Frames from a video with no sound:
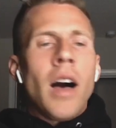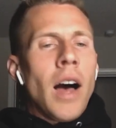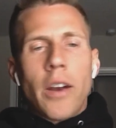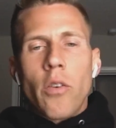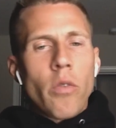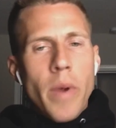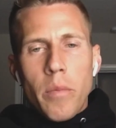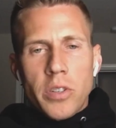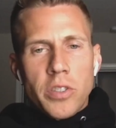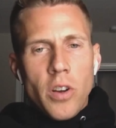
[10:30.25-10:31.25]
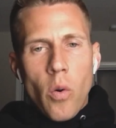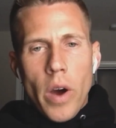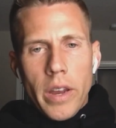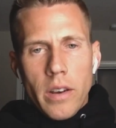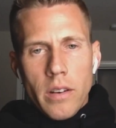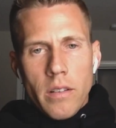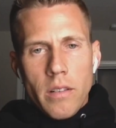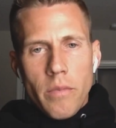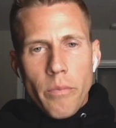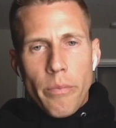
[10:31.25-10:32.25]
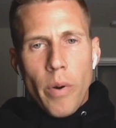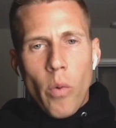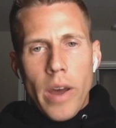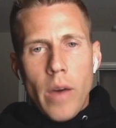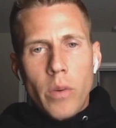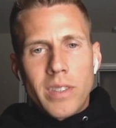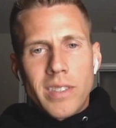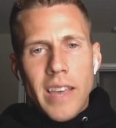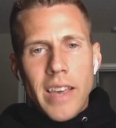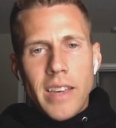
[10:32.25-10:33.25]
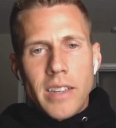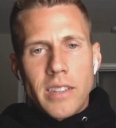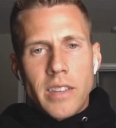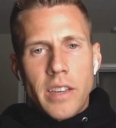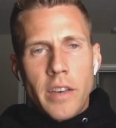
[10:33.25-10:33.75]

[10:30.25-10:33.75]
I don't remember Snow White, but what I would say is